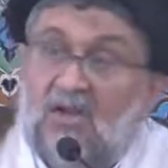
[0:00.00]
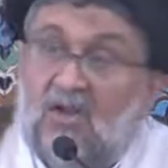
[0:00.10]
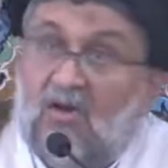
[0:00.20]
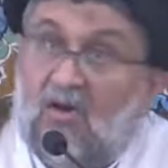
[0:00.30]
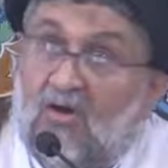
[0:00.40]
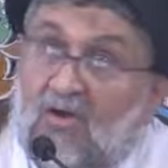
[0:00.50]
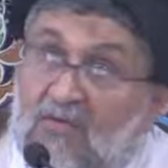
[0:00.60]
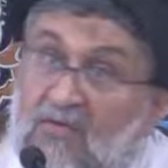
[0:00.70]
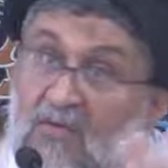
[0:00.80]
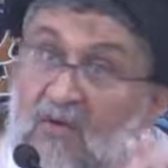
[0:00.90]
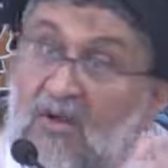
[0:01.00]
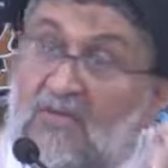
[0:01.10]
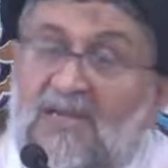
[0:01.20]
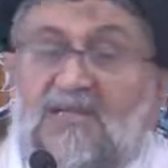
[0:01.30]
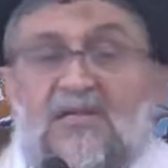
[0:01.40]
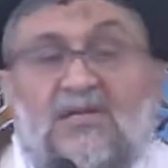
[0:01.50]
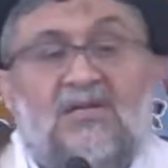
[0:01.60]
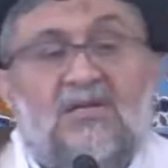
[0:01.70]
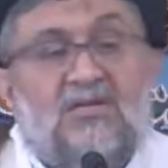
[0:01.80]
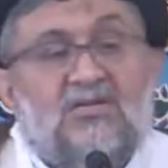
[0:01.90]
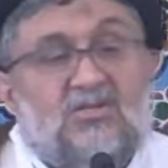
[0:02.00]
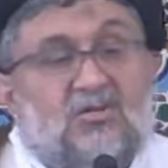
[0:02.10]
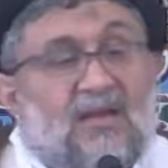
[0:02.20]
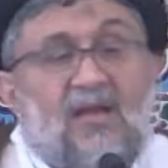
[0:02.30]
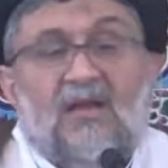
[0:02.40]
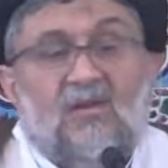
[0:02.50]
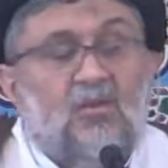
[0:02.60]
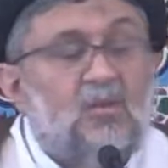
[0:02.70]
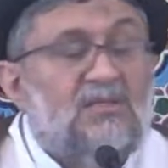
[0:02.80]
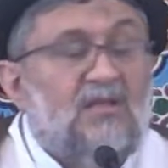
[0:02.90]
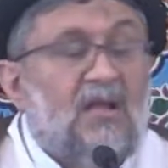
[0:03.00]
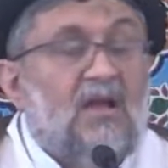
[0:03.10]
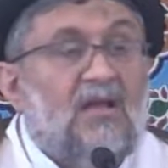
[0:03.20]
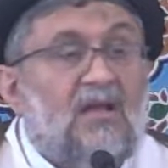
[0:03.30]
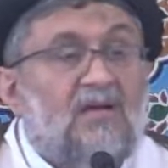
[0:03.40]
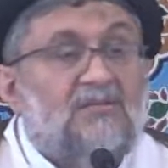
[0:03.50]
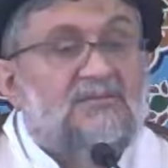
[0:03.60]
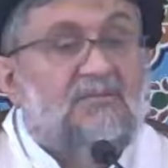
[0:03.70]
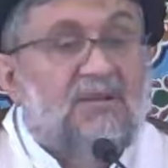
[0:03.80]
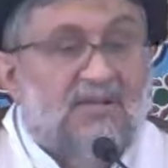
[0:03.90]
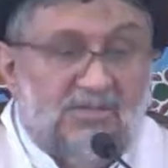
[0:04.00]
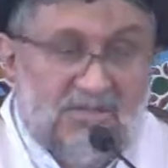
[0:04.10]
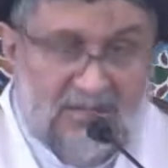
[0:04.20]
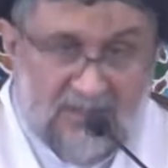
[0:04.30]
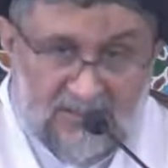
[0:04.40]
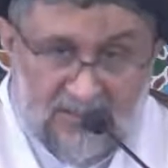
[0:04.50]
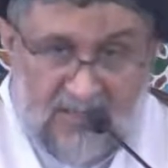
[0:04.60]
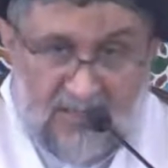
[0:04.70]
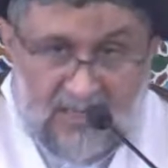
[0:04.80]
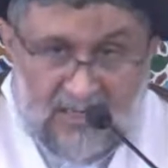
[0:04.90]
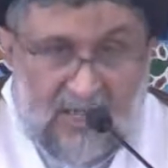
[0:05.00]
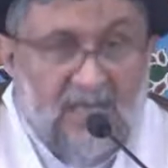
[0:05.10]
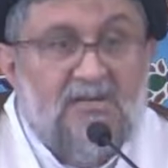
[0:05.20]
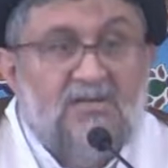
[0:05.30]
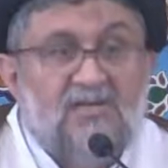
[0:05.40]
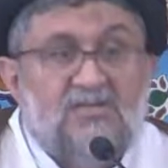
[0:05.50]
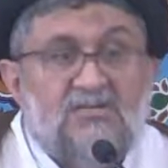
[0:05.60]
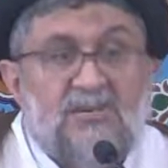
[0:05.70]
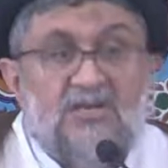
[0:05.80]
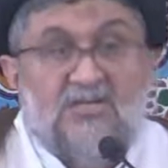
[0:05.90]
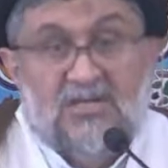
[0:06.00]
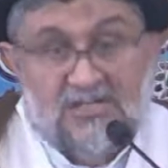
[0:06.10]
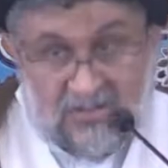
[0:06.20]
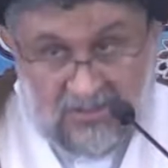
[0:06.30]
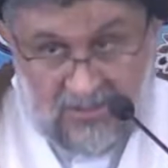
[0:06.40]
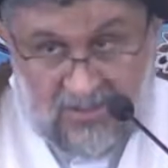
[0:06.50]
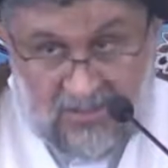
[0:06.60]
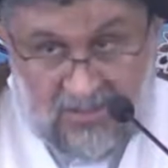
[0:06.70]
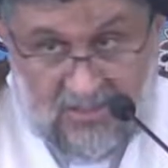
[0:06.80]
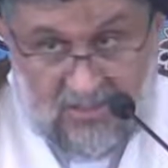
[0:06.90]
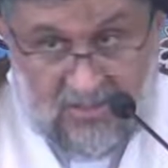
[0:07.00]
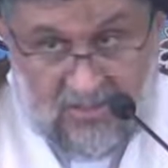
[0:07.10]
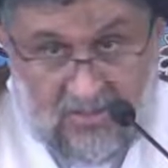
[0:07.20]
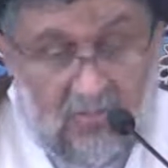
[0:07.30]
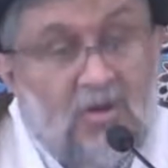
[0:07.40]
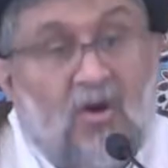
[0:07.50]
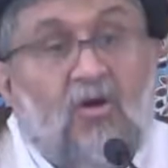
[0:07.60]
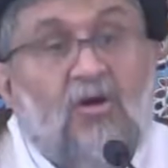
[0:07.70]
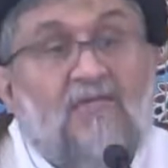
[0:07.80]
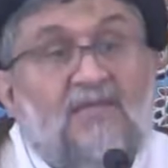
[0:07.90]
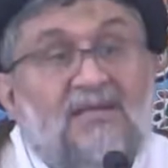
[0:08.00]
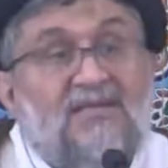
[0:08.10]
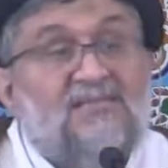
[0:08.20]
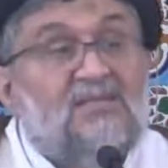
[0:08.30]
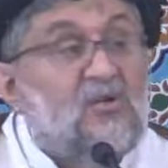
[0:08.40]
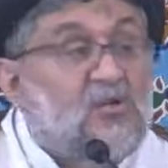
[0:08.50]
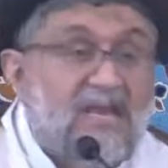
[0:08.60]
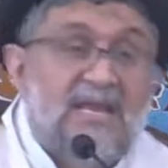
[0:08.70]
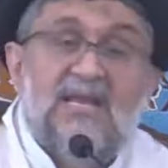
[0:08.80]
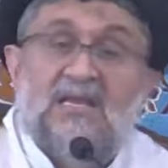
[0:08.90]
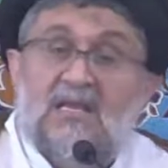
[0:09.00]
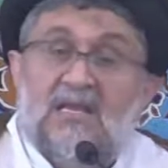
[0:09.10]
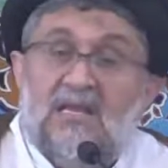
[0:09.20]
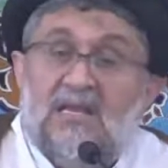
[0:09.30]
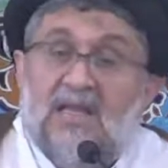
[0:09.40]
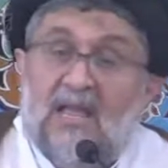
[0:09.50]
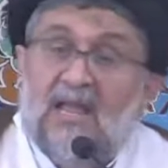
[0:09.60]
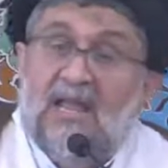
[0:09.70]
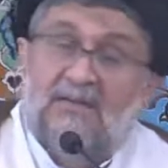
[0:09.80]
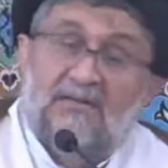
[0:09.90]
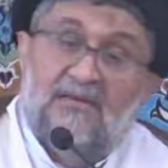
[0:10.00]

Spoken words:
of Almighty subhanahu wa ta'ala's pleasures and displeasures, to be always looking at